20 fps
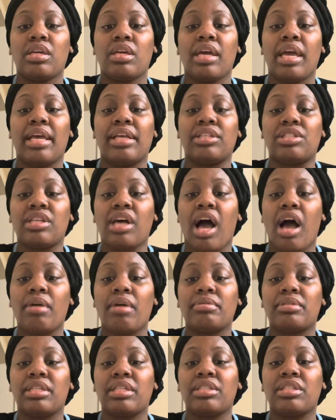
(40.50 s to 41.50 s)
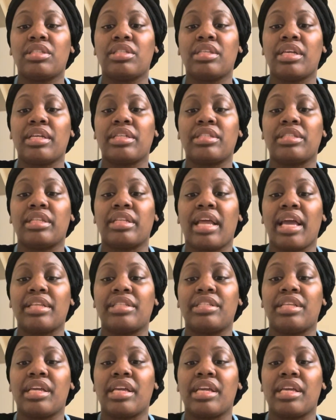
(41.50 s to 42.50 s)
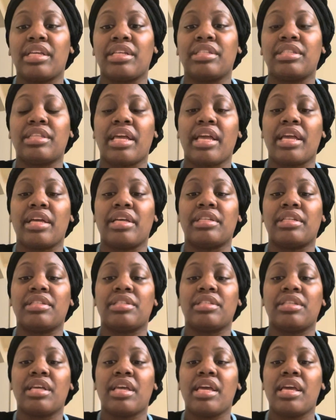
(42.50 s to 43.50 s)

In Psalm 66 and 18 says,